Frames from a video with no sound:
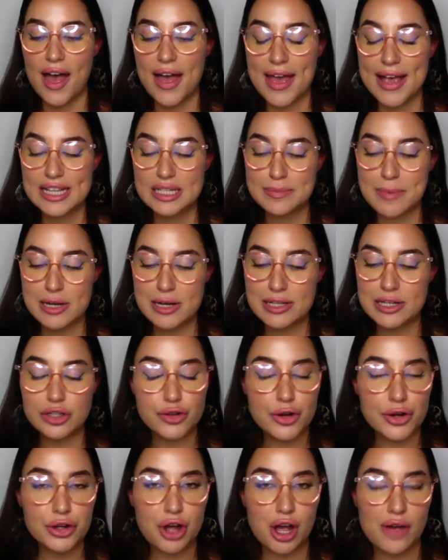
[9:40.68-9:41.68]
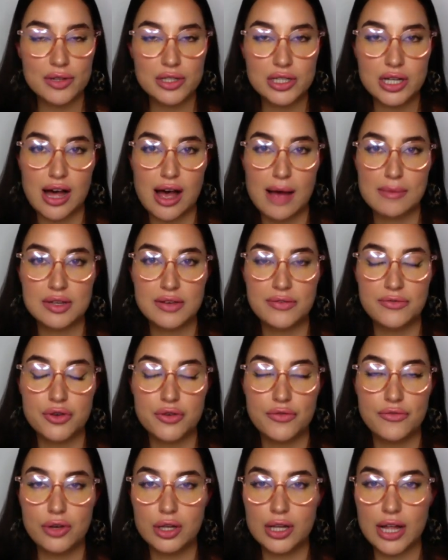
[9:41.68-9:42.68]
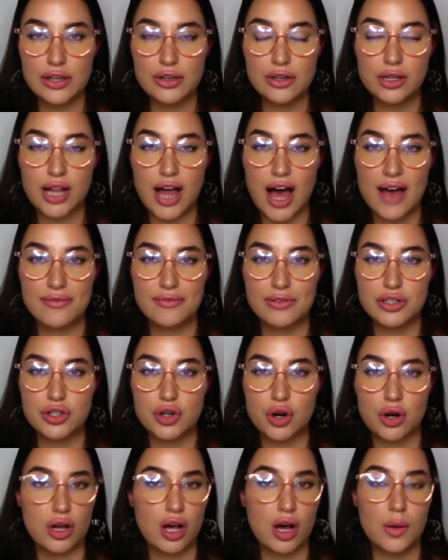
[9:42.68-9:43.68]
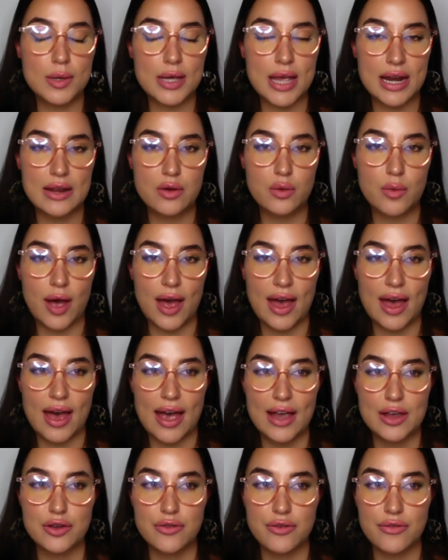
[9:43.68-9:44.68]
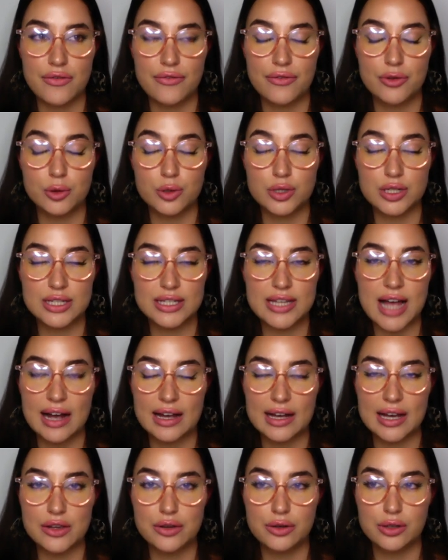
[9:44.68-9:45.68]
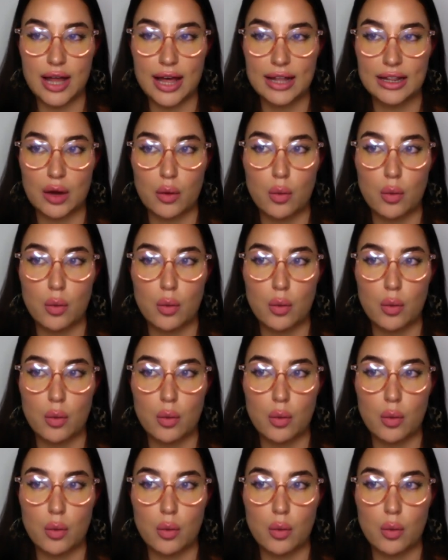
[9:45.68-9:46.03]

especially during COVID times, if you feel like your life is not going anywhere and you feel stuck and you're like,